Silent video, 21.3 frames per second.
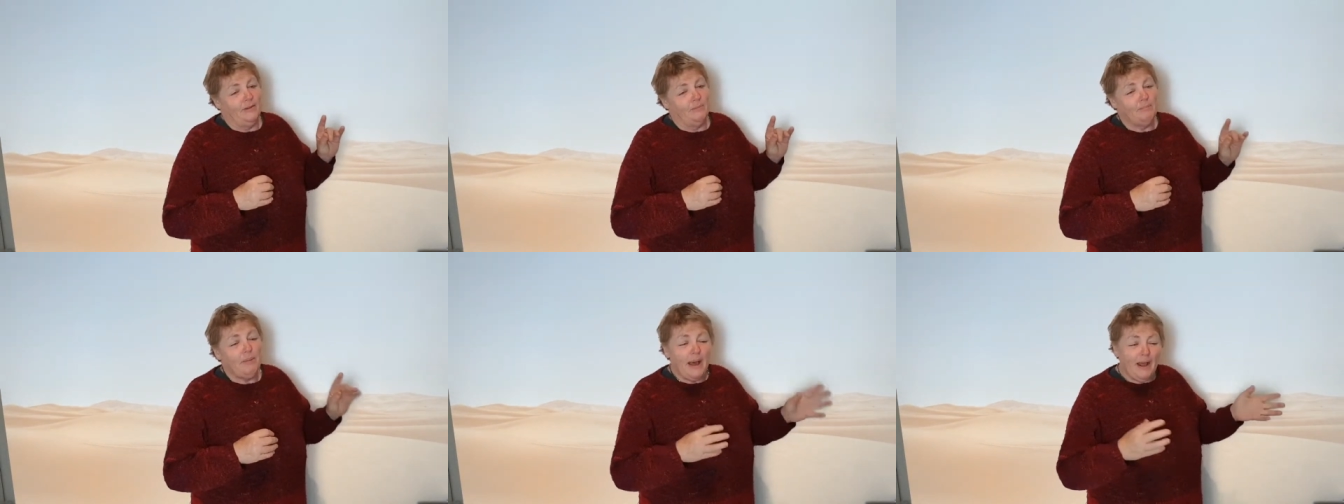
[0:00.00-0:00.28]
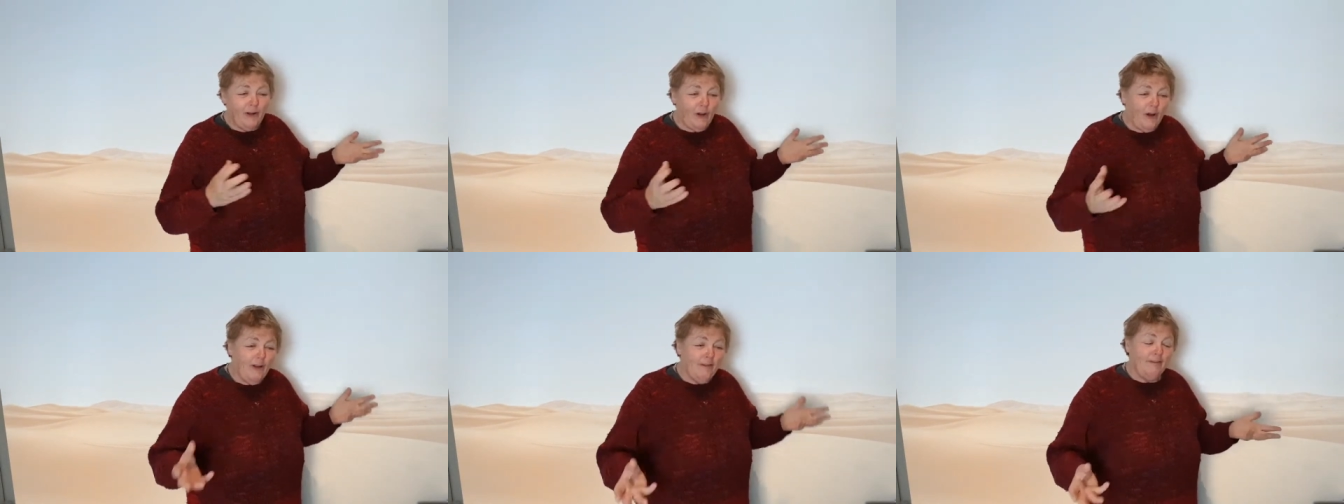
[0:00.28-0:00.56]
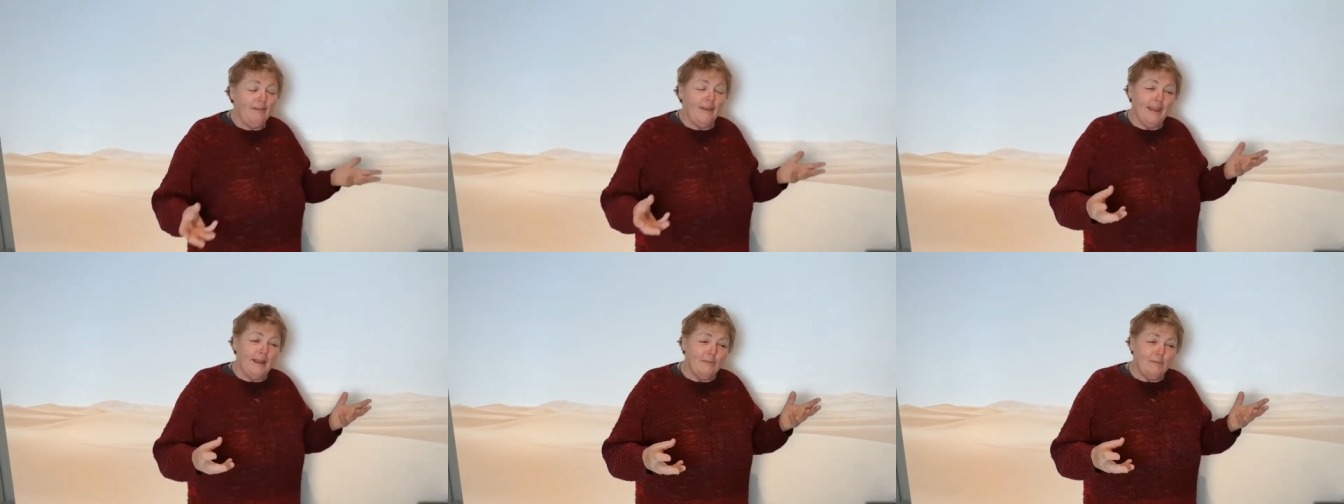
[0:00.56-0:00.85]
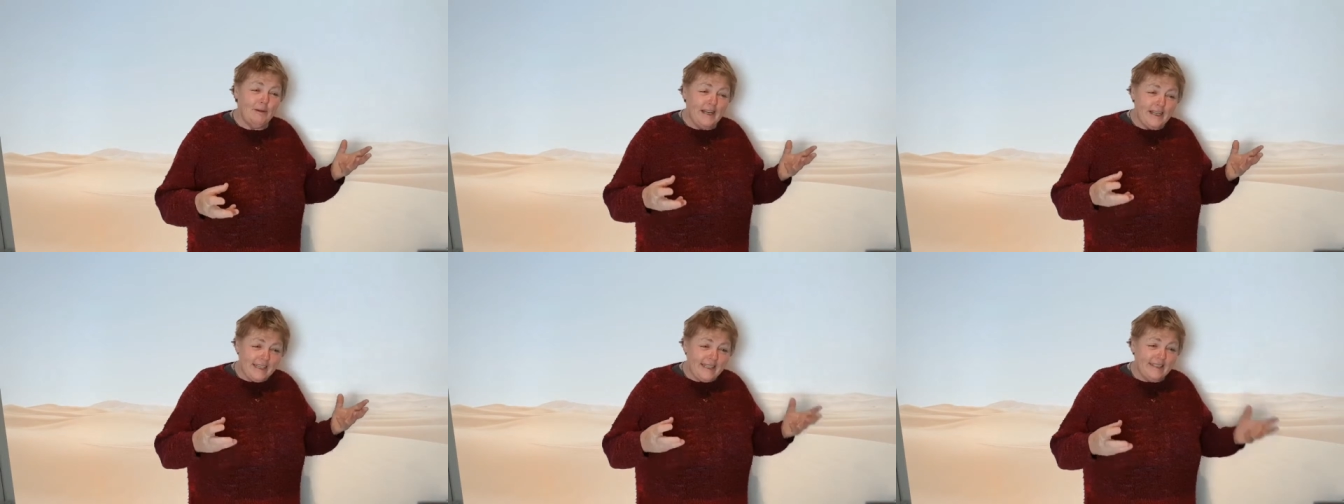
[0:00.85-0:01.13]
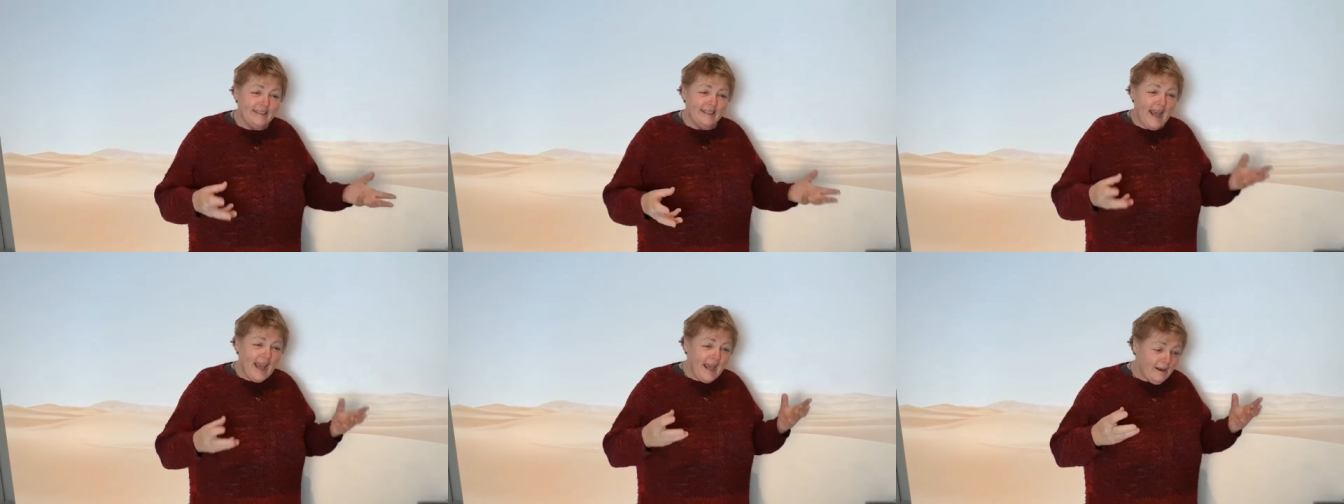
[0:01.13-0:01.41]
But I figured we
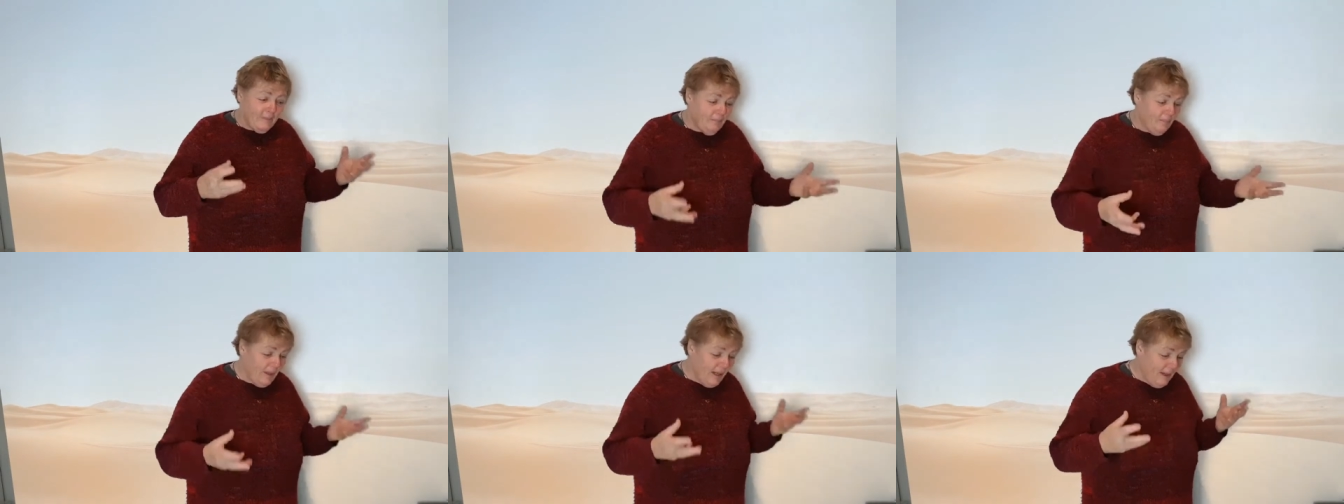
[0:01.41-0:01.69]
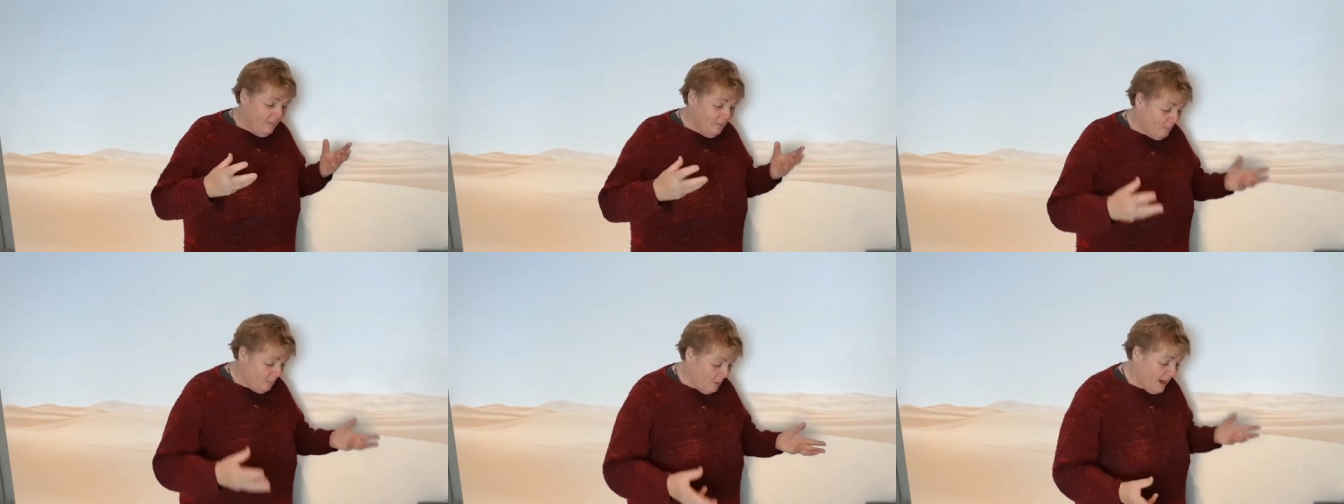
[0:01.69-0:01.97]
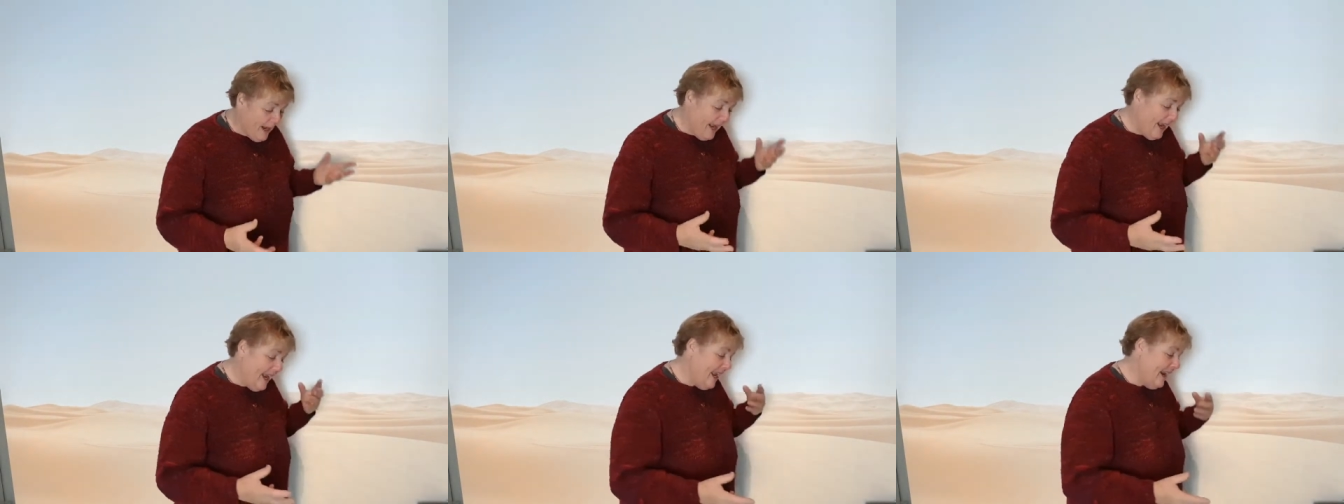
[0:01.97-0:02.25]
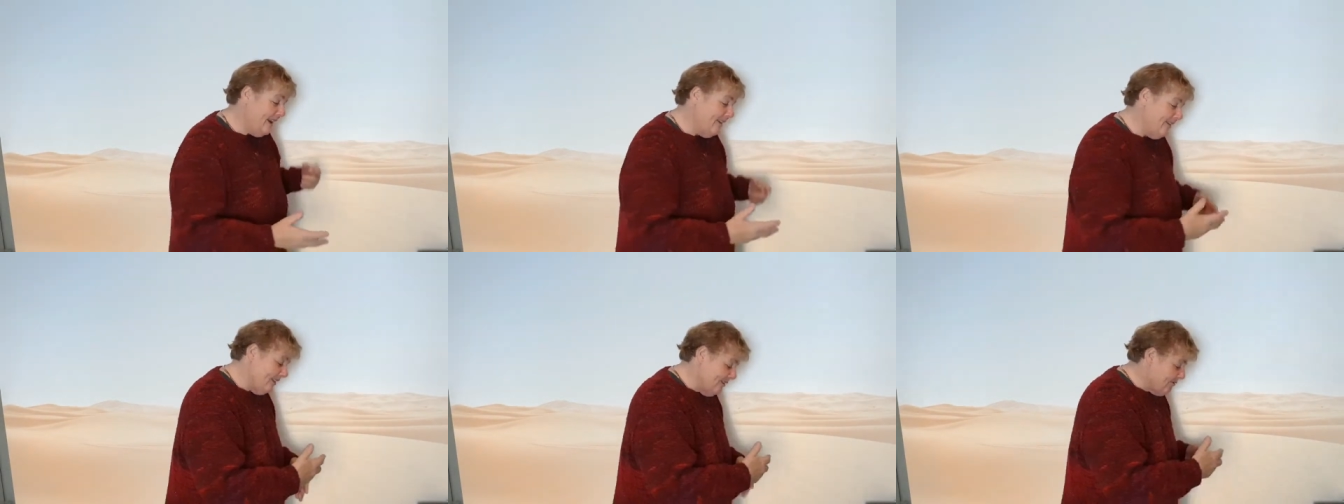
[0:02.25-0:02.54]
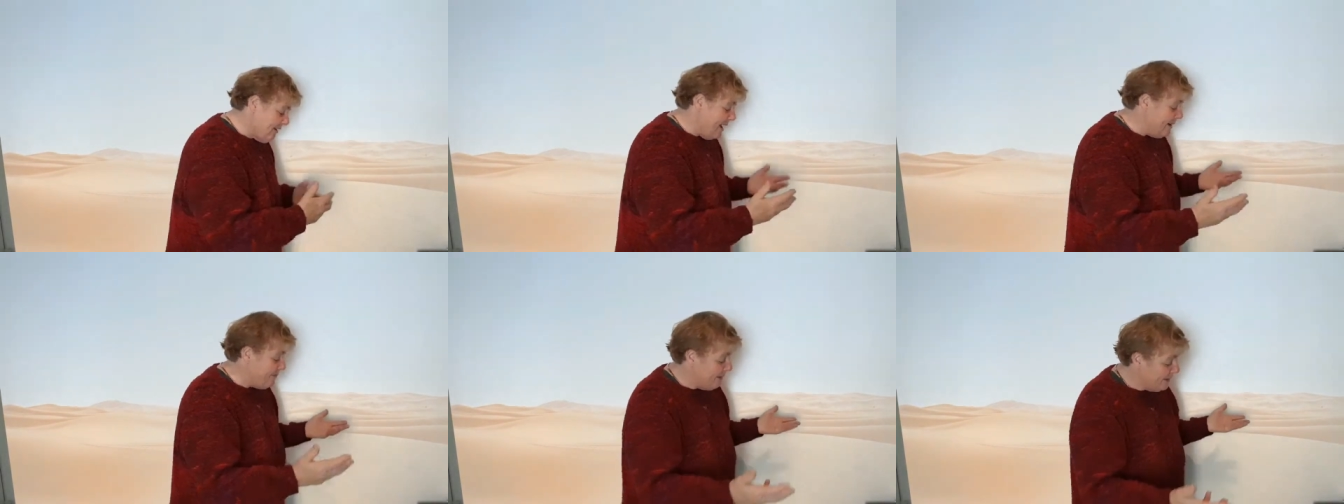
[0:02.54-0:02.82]
just had a bit of bread and the
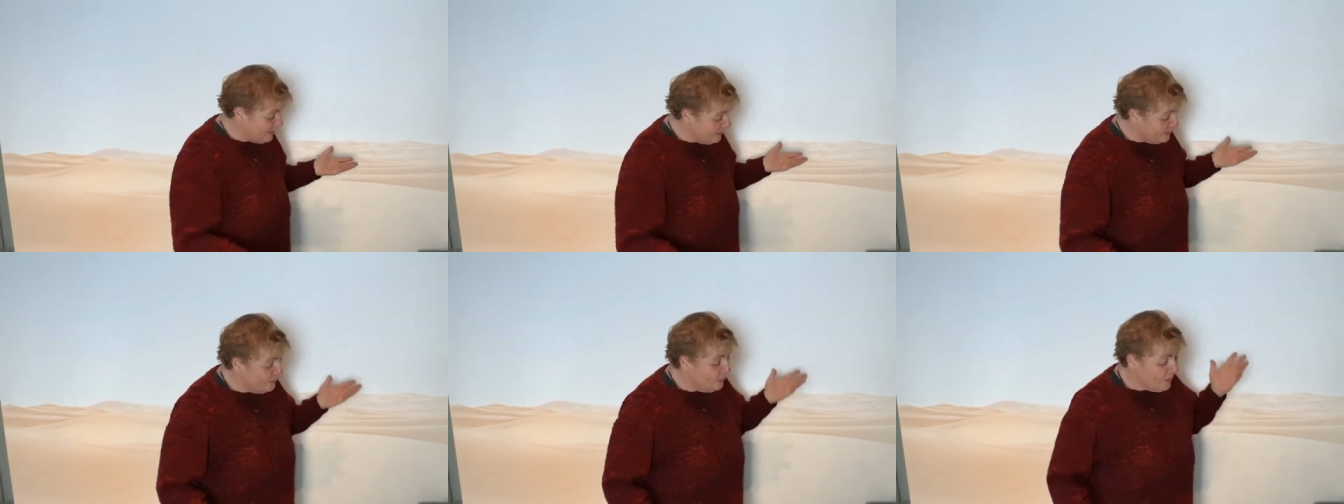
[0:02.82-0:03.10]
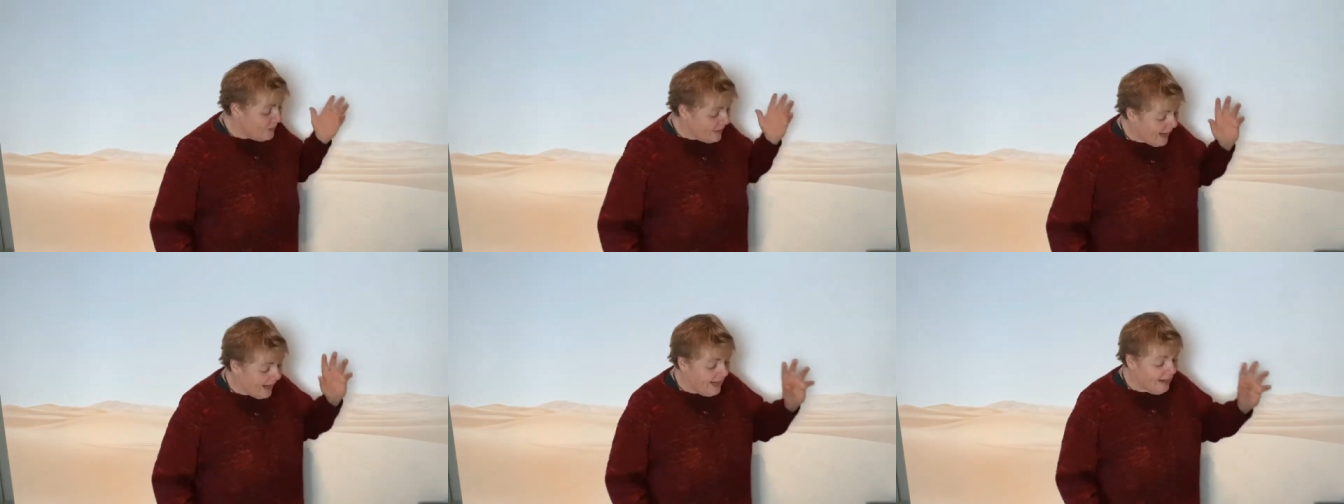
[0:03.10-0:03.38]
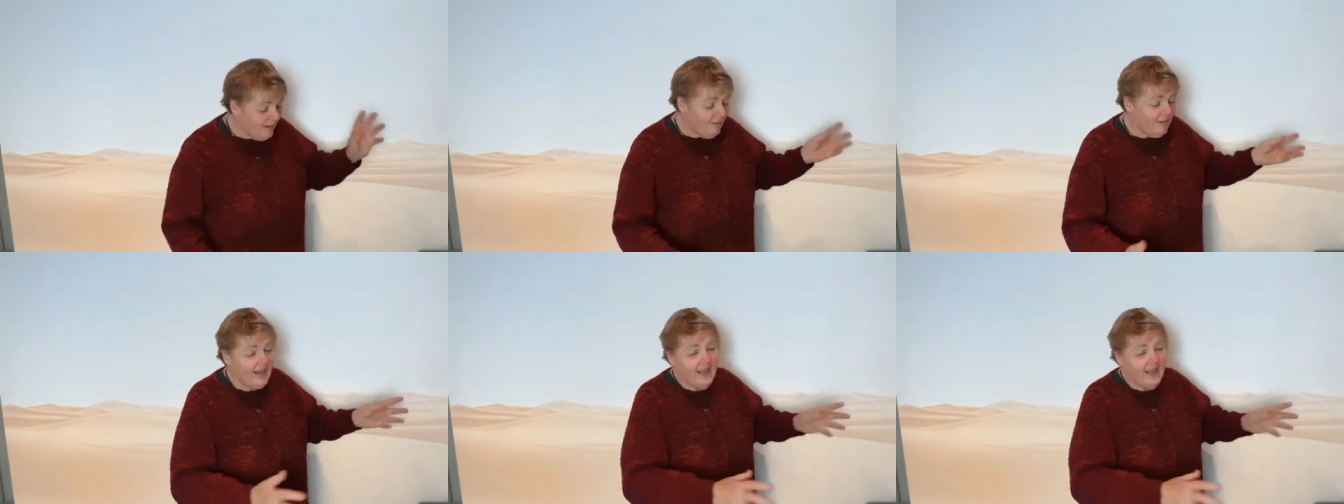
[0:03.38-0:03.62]
rabbits looked hungry.